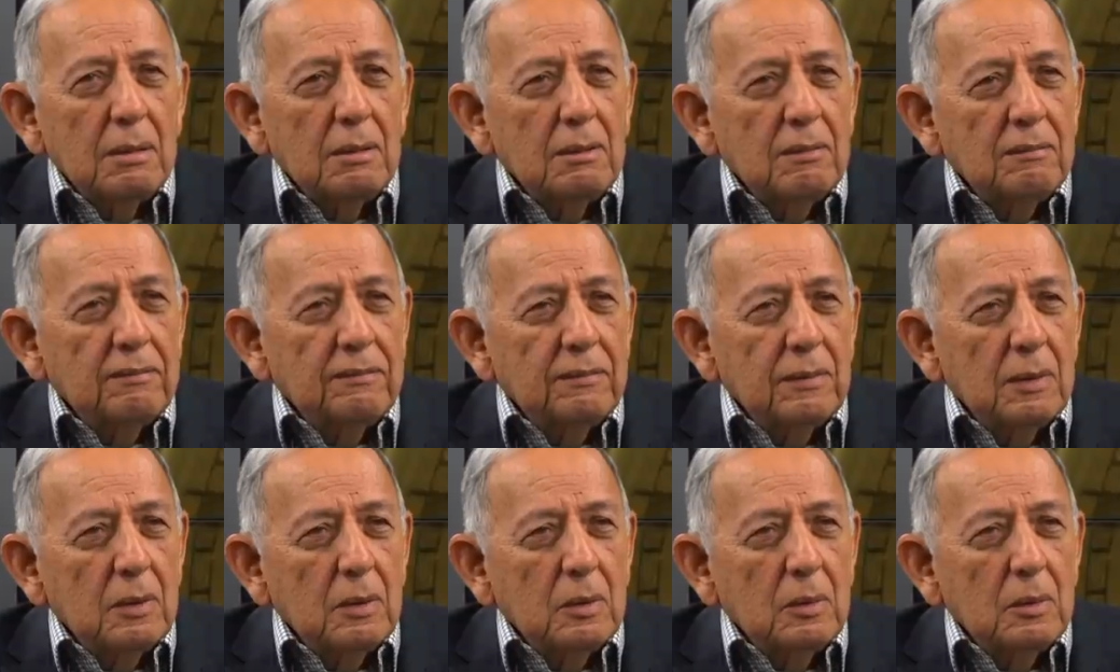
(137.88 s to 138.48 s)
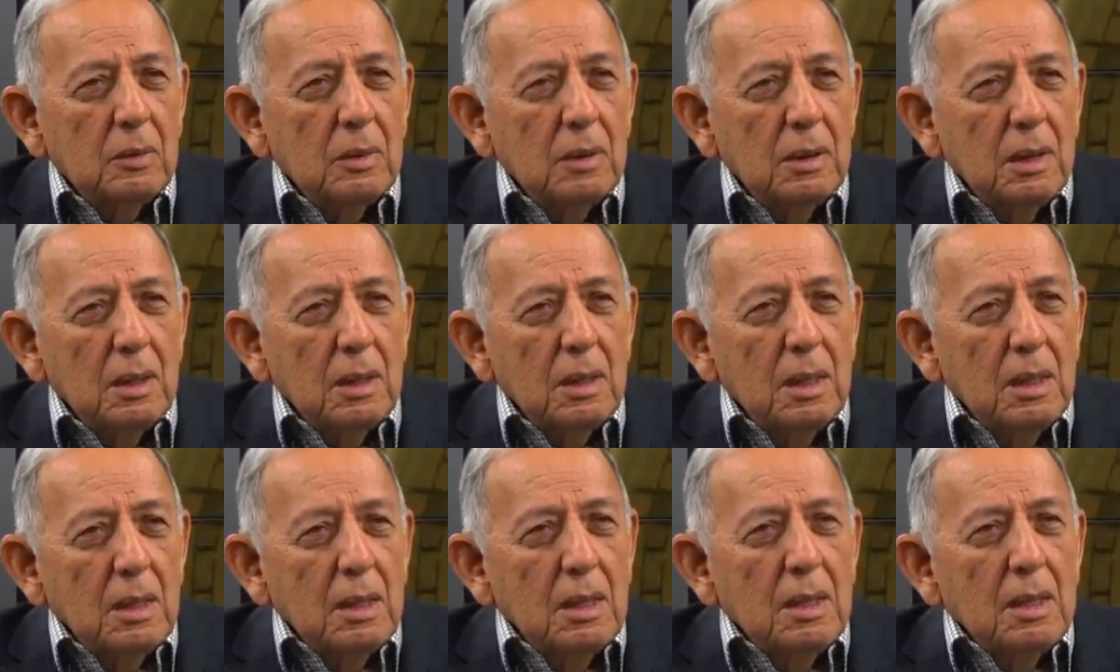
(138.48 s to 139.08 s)
into the phone,
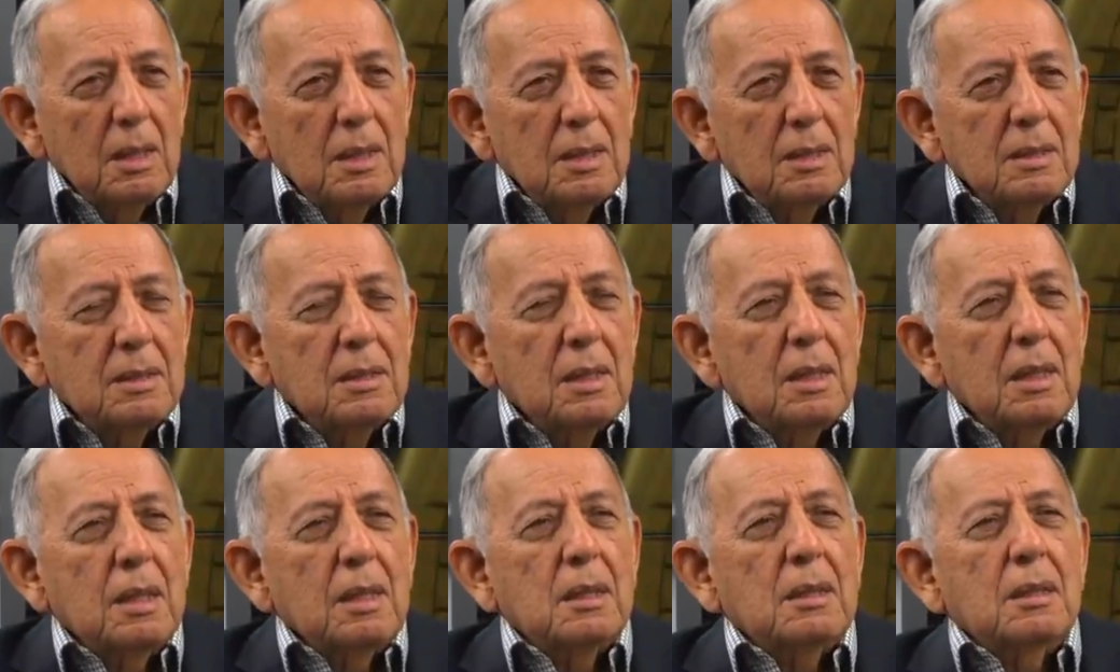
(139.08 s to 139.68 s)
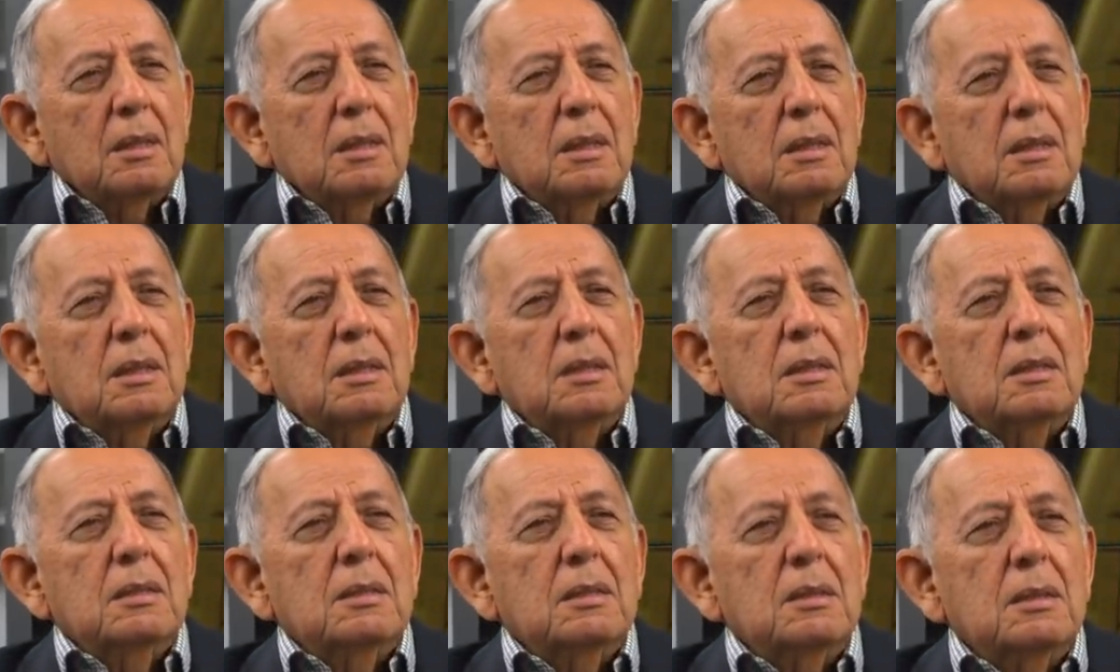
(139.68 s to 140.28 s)
saying that
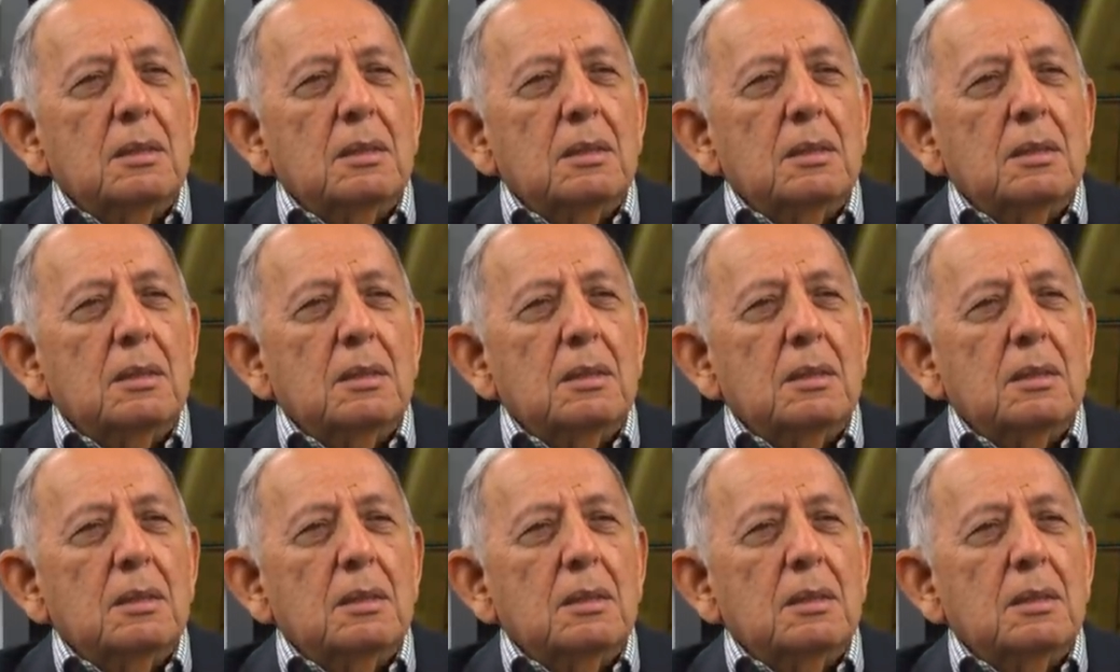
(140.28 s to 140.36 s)
he